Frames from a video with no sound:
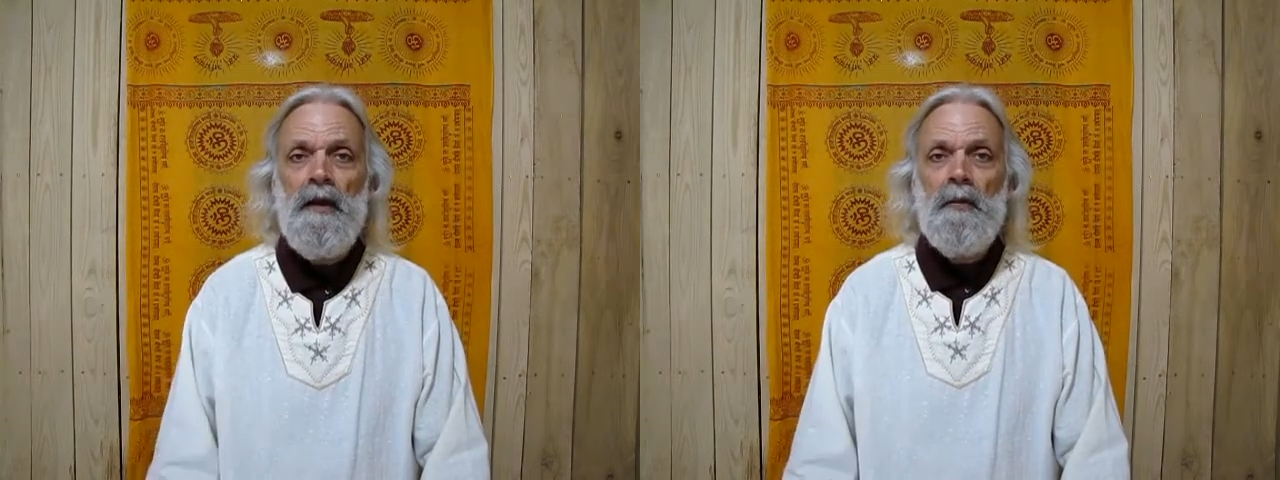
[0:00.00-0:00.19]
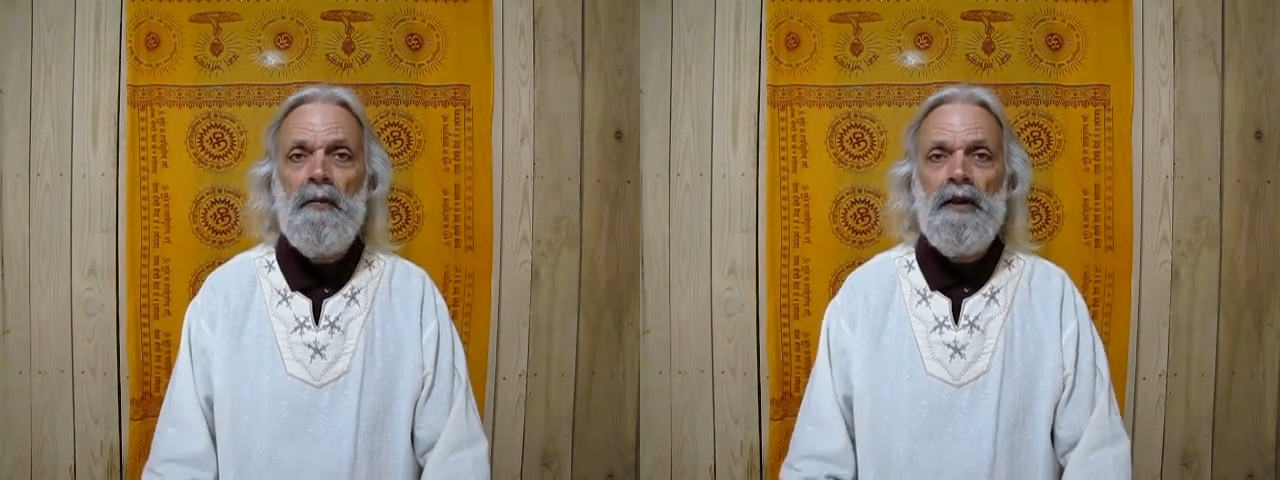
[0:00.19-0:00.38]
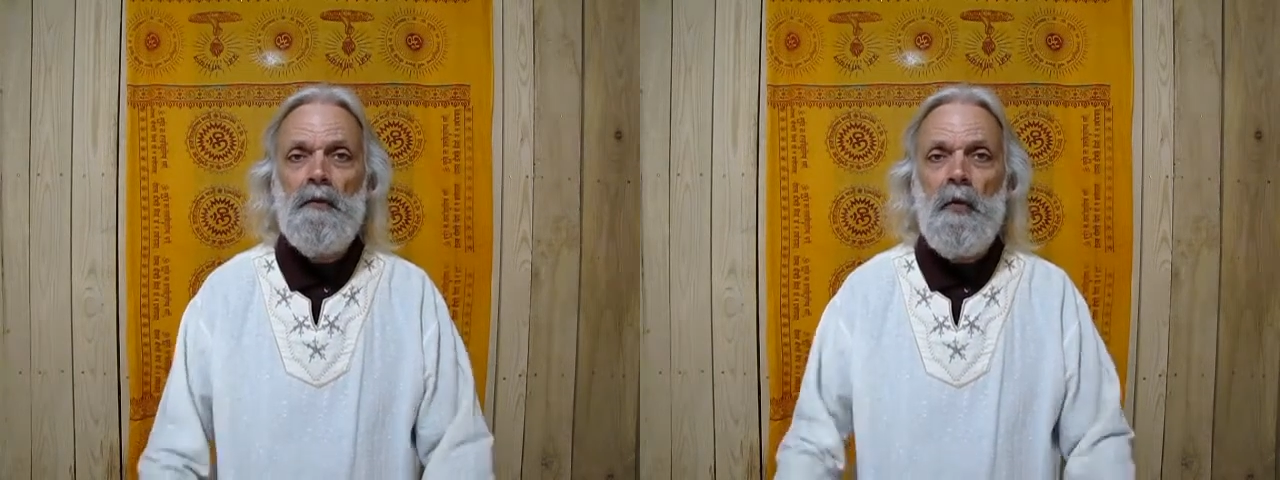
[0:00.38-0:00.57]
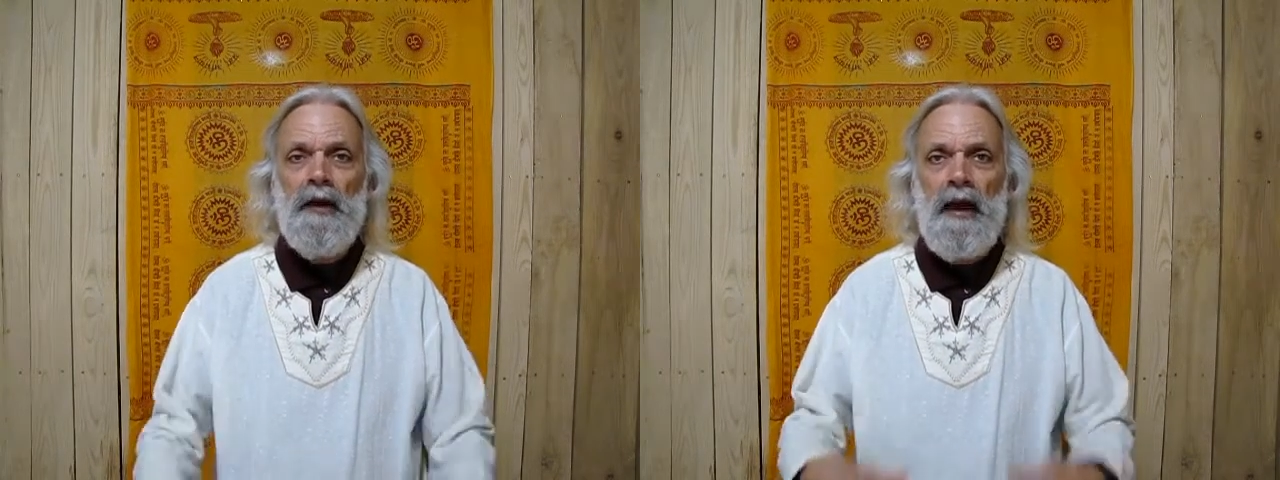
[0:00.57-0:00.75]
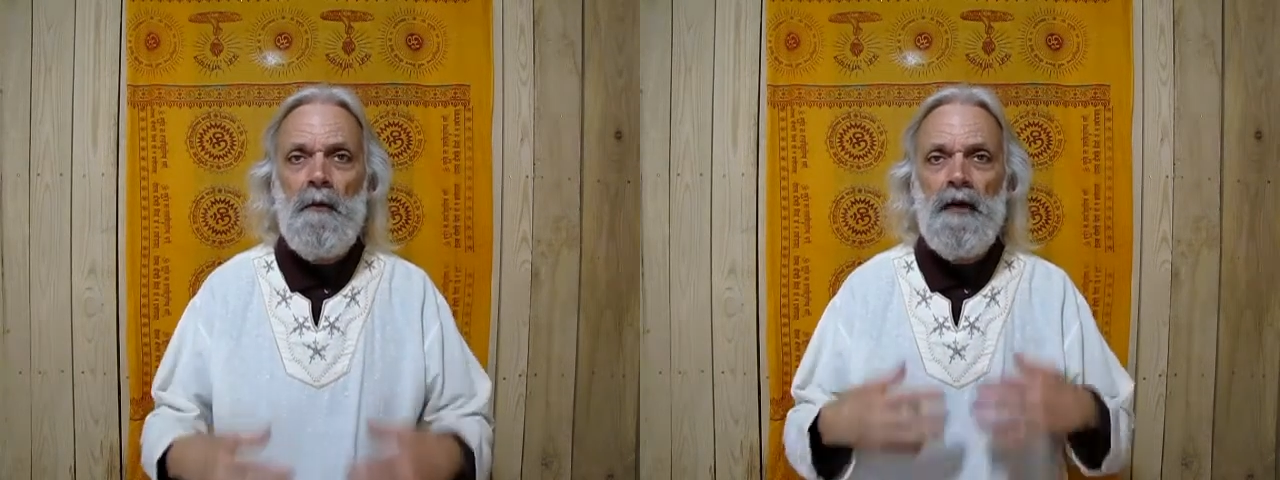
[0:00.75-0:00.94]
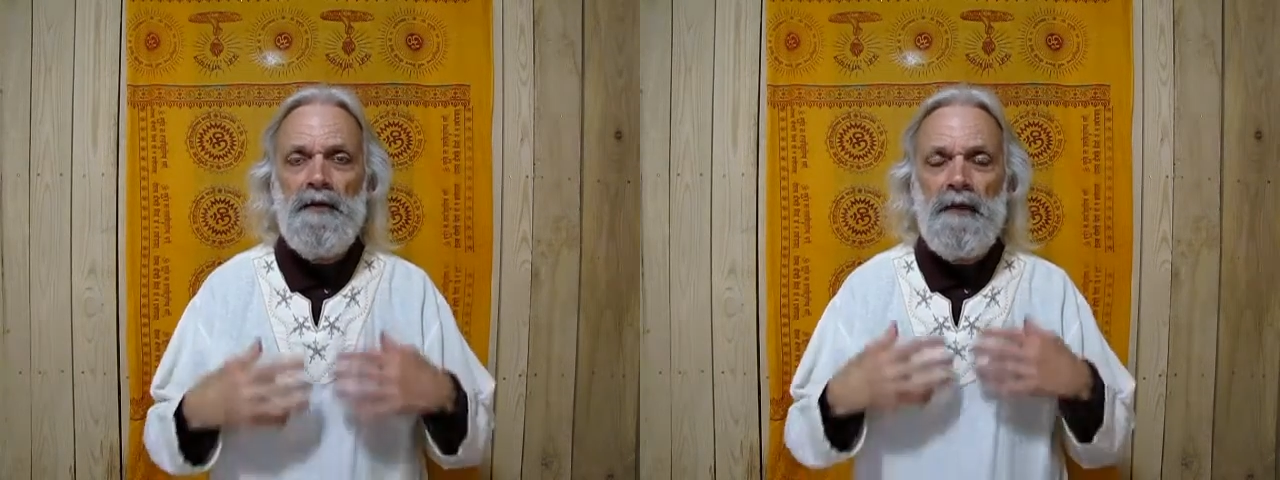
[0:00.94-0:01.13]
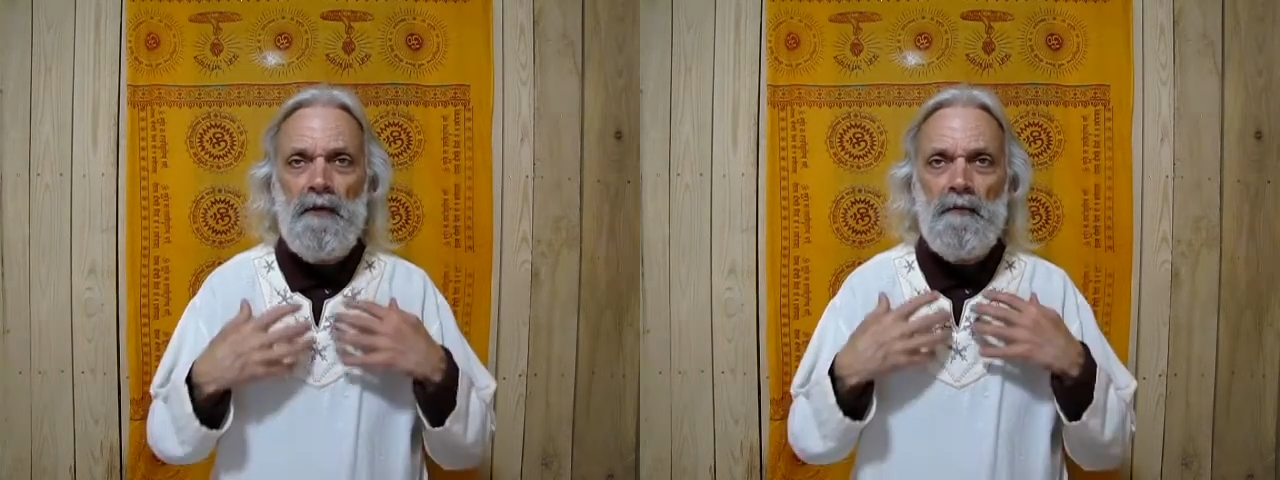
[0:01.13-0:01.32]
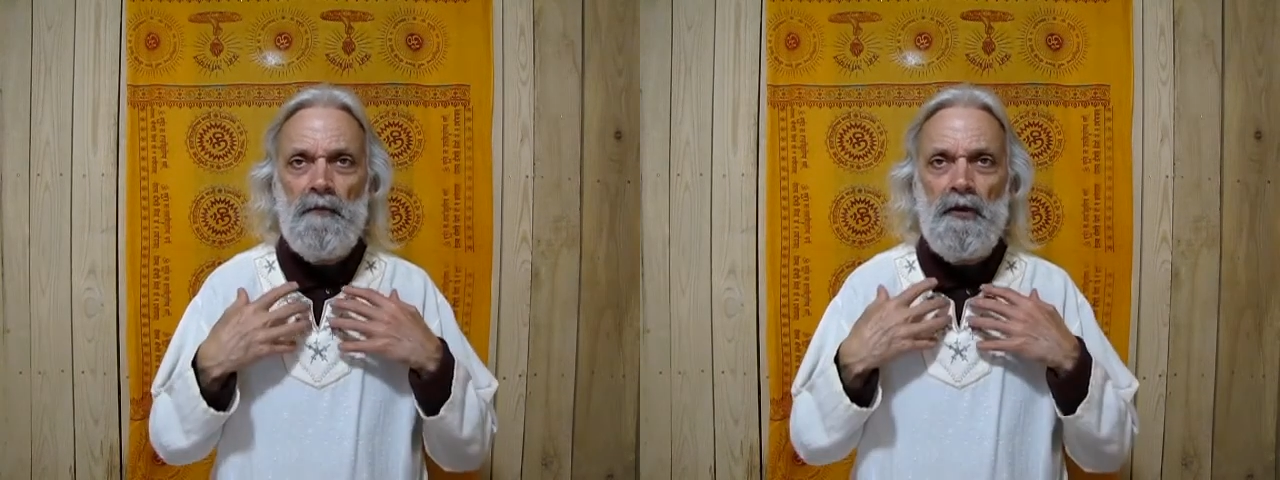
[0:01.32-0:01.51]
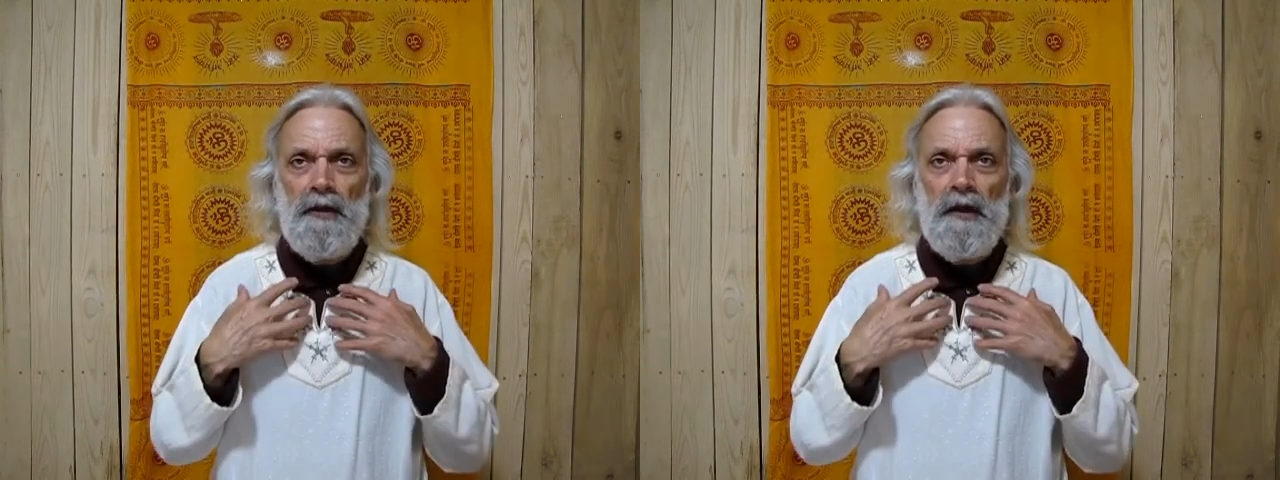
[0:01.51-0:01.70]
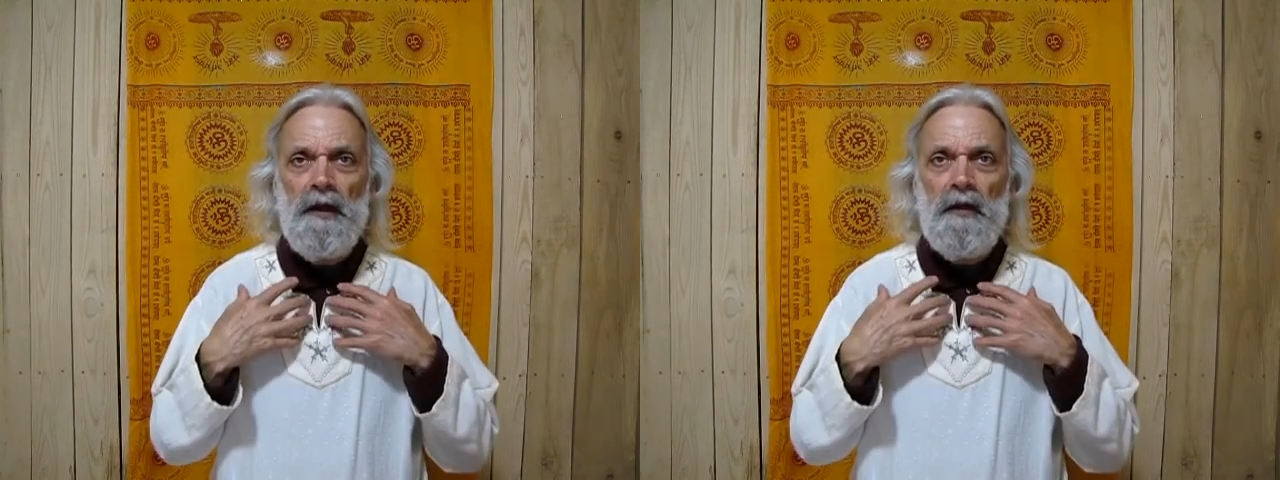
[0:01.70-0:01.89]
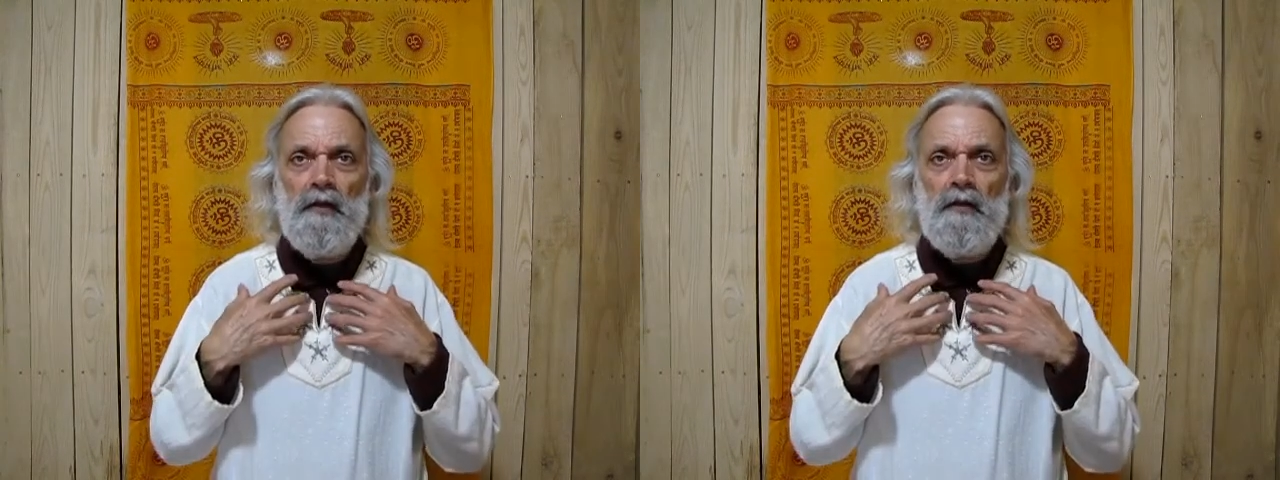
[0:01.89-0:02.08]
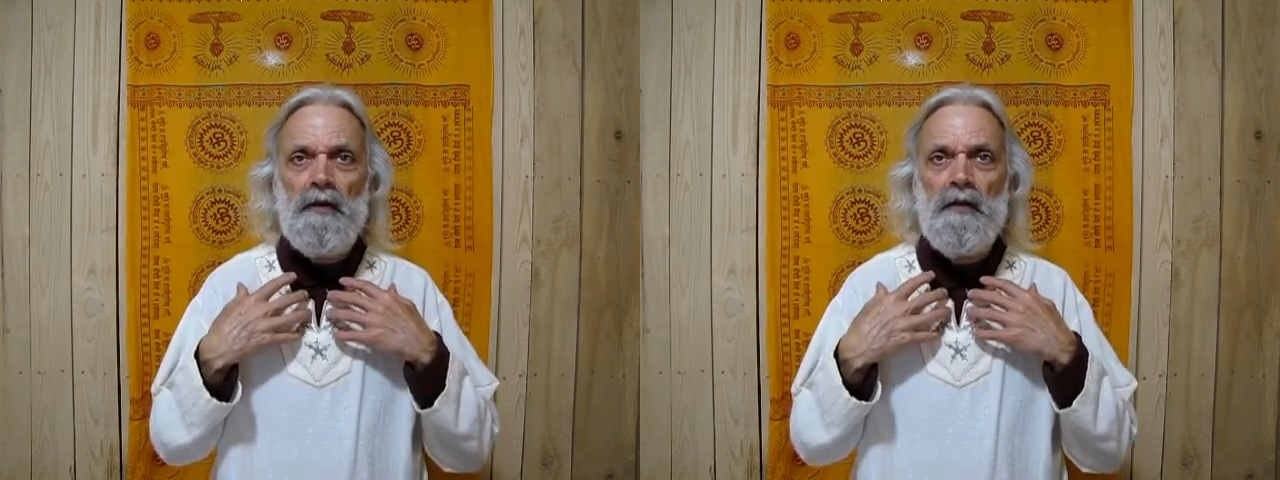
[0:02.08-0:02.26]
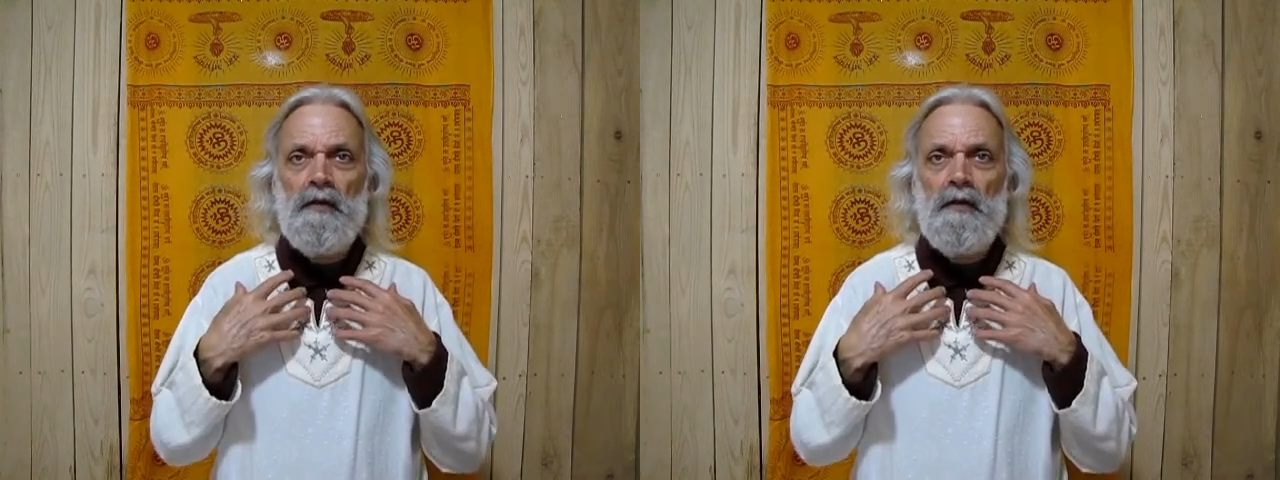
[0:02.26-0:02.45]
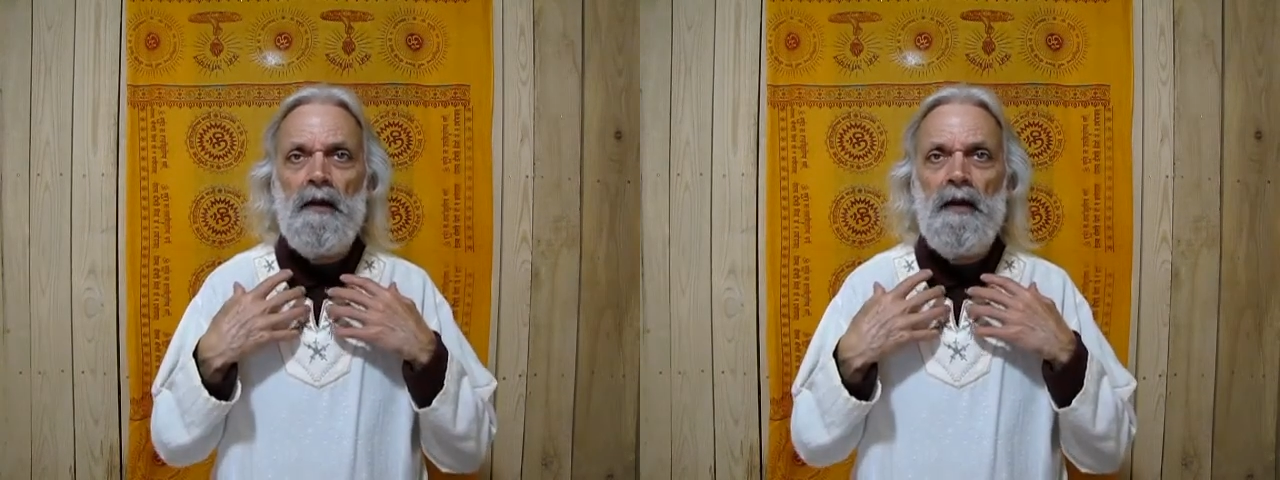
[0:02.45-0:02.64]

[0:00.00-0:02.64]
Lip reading: But what that really is